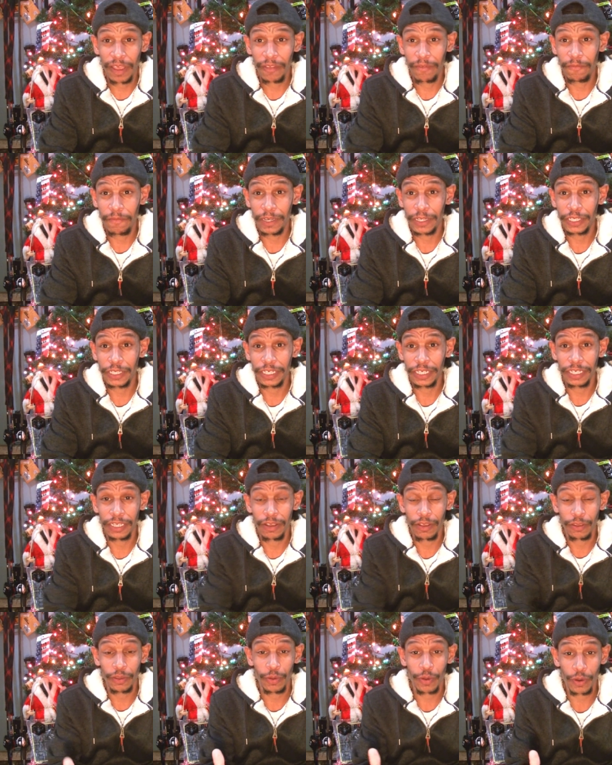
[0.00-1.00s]
fishing,
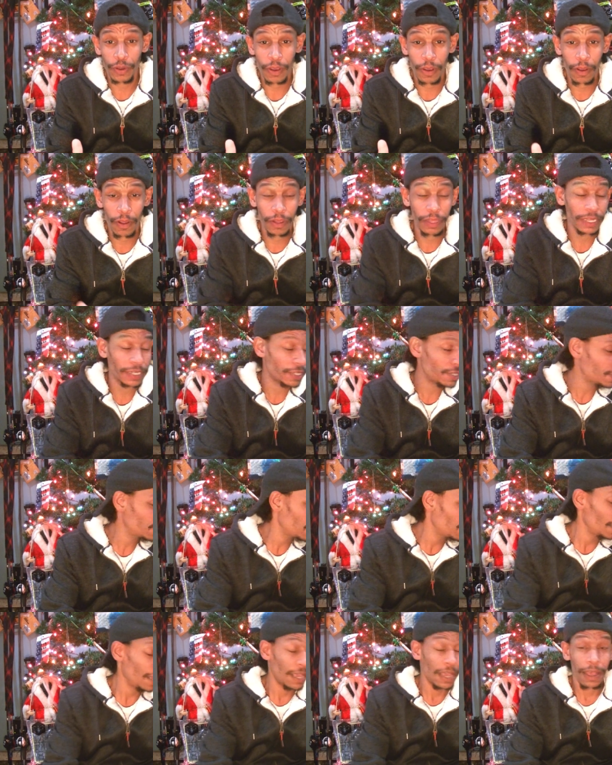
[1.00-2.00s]
all you hookoholics.
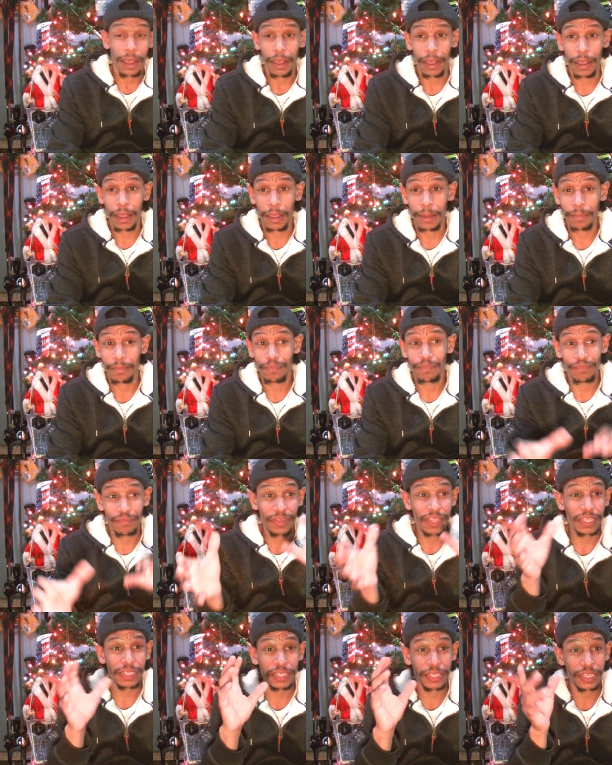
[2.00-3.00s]
Um,
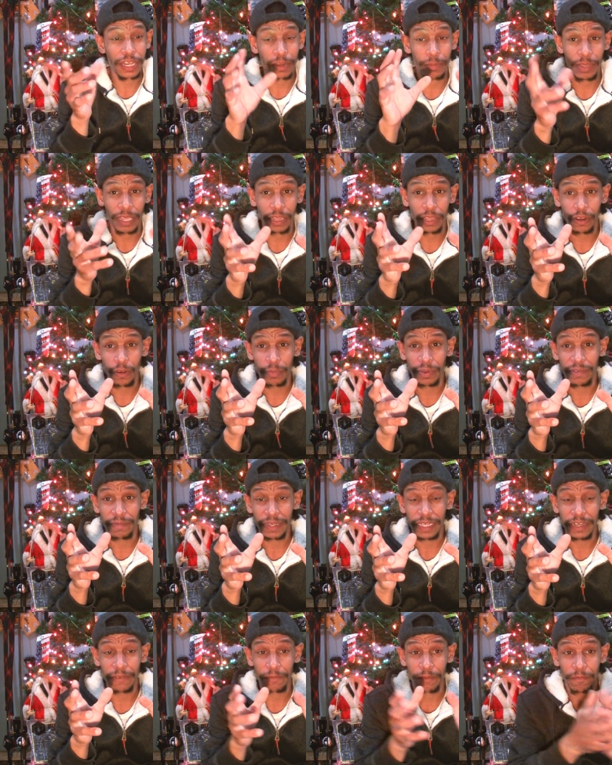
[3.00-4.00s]
this is going to be a little bit of
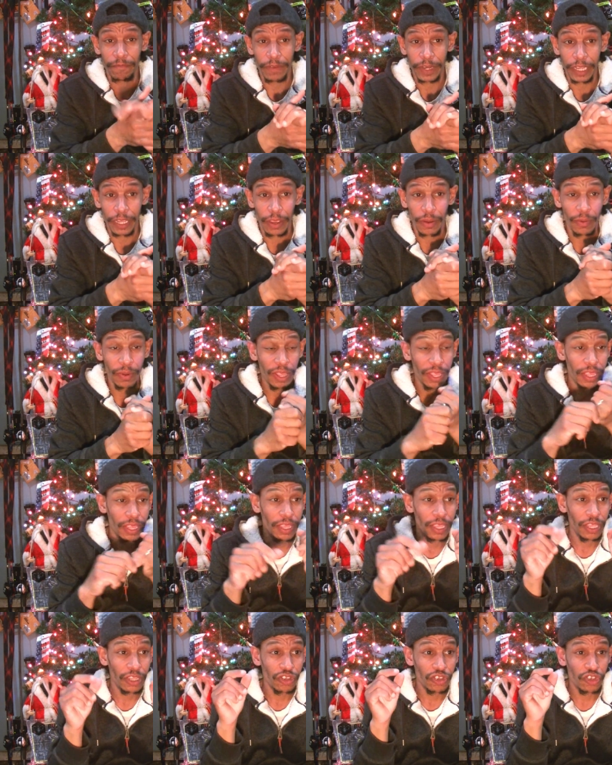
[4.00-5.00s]
a different video.
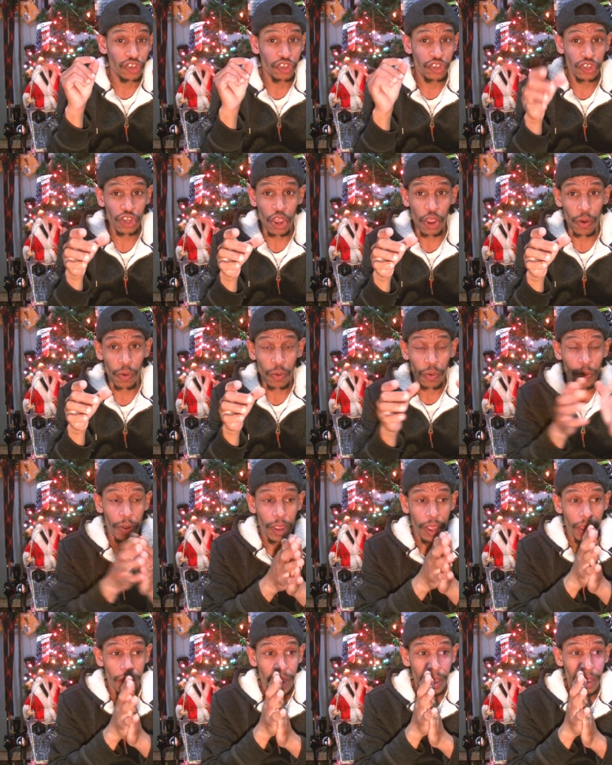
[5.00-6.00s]
So,
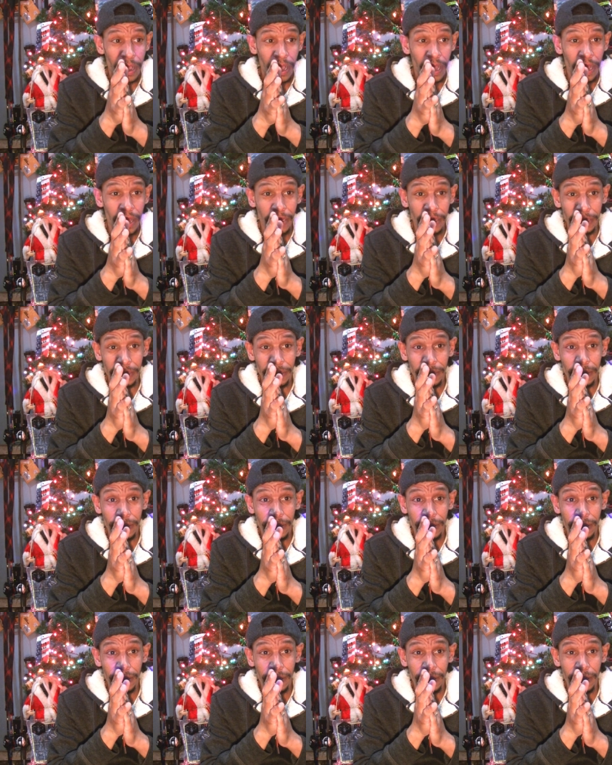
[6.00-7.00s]
uh,
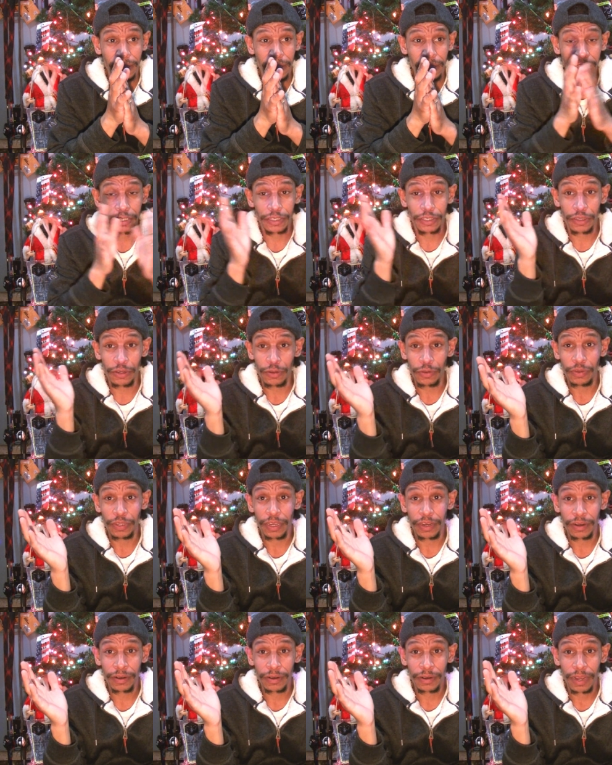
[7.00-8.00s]
it's the new
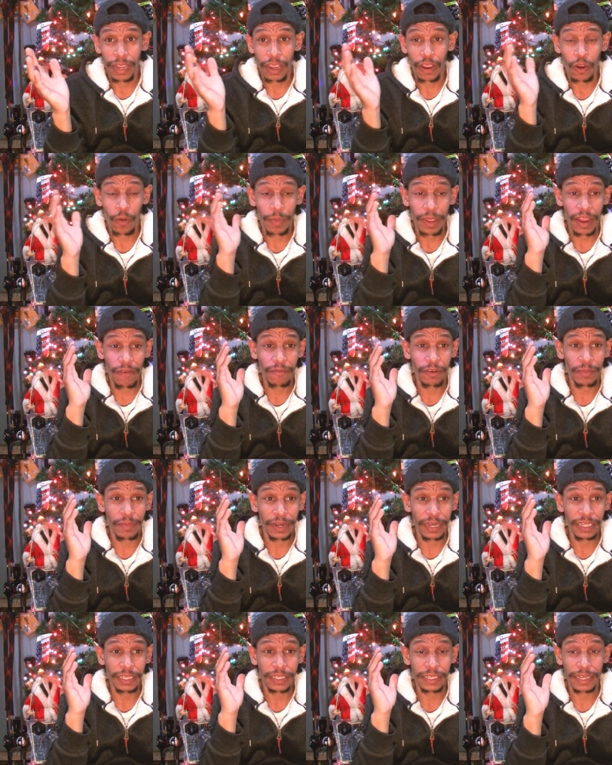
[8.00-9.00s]
year. I hope
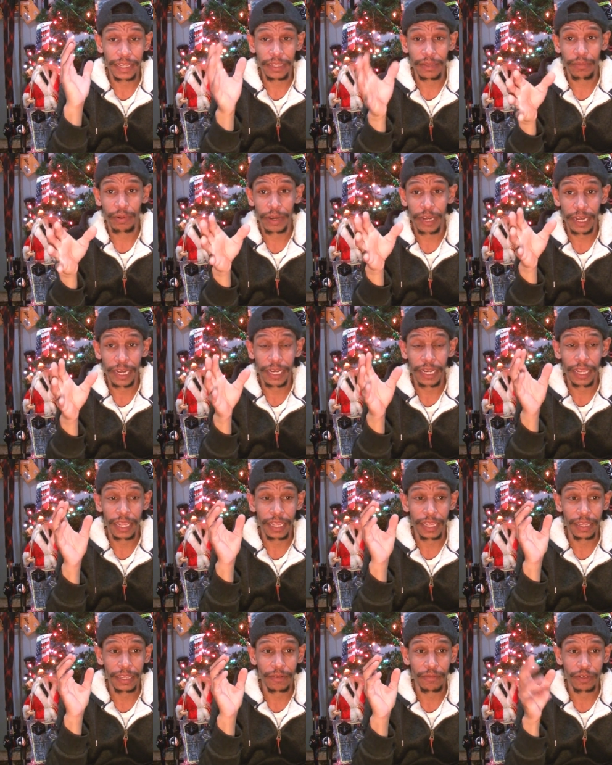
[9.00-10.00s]
everybody celebrated
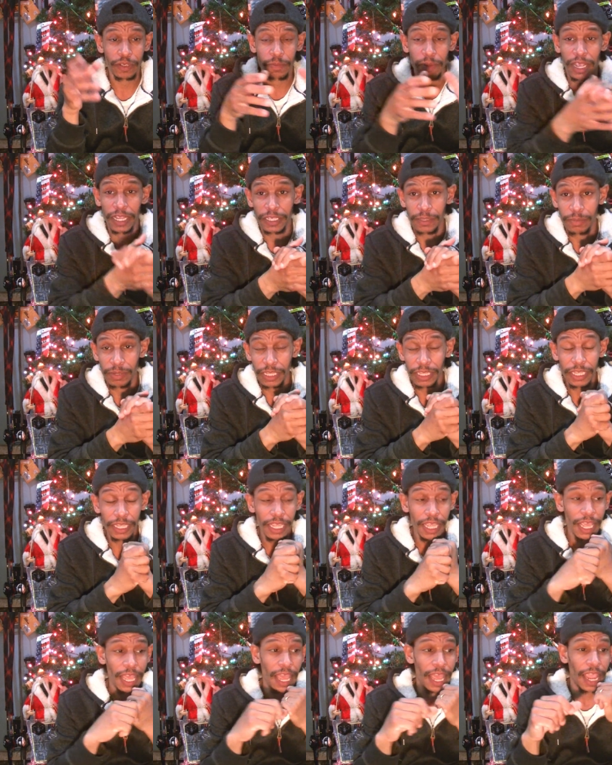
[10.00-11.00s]
uh, responsibly
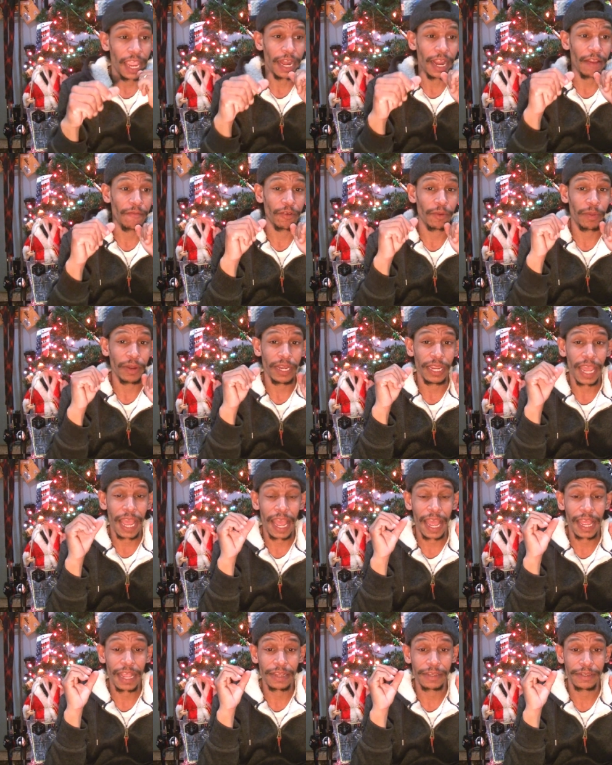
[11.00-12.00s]
and everybody
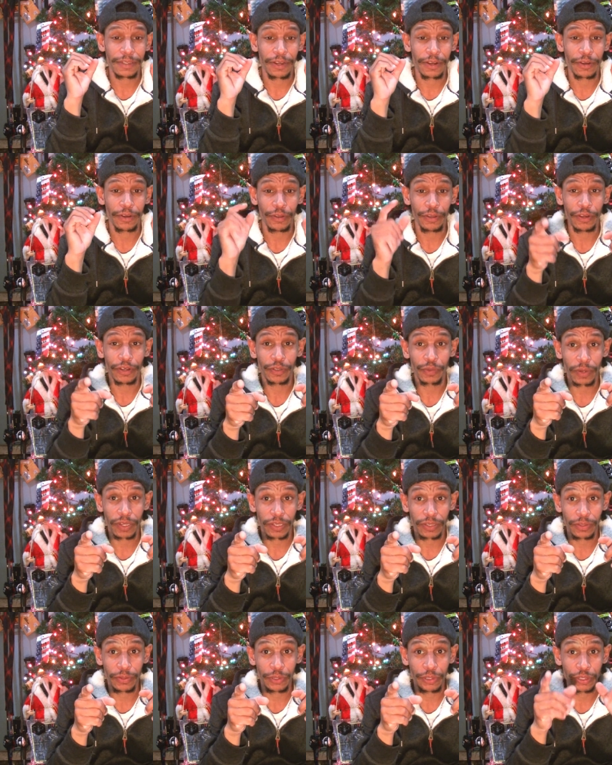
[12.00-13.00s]
has their New Year's
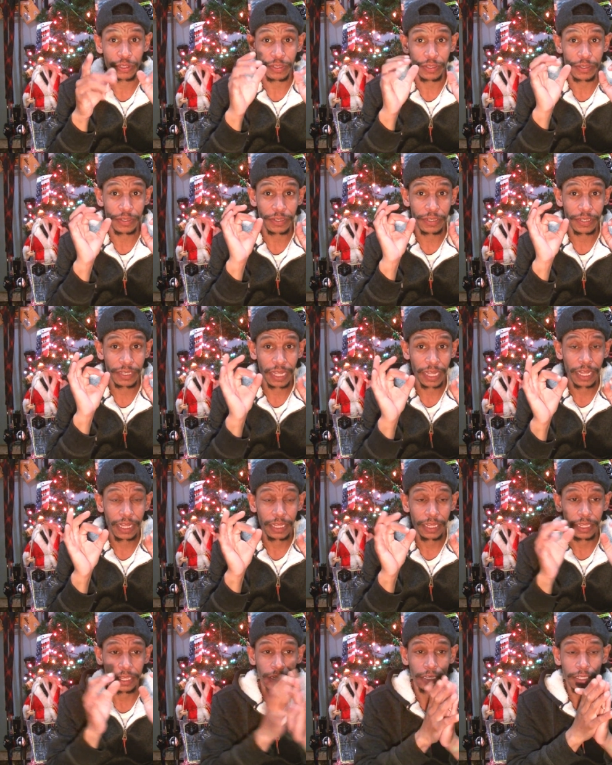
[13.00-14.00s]
resolutions
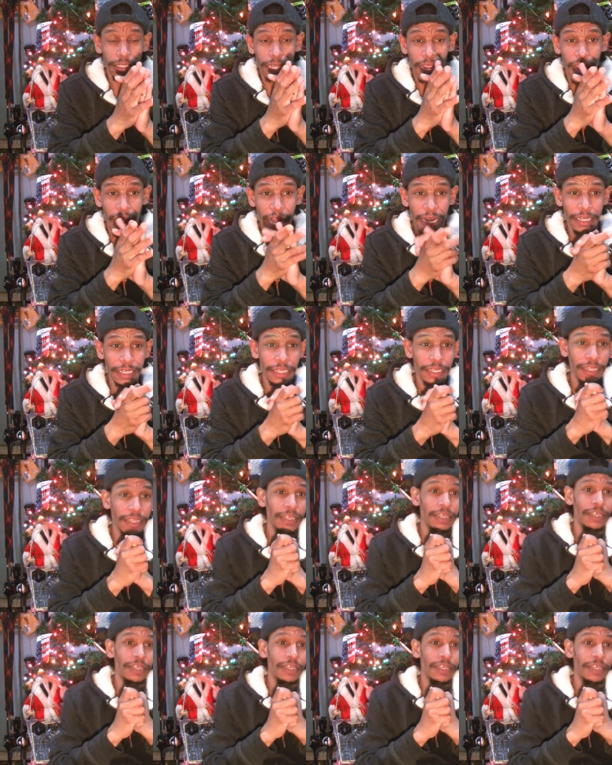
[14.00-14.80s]
intact